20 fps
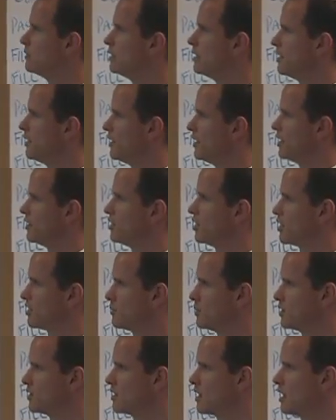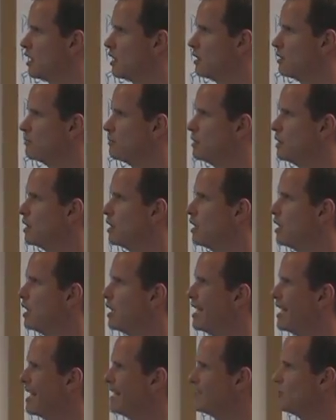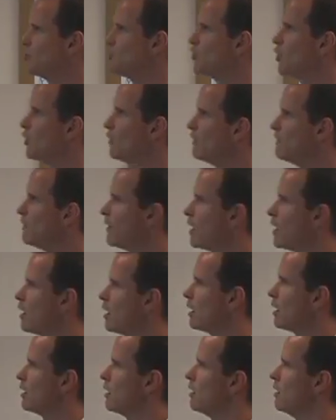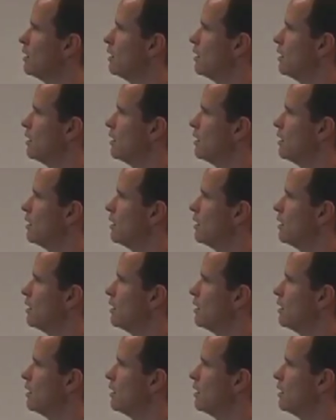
into the adjustments column. And so far,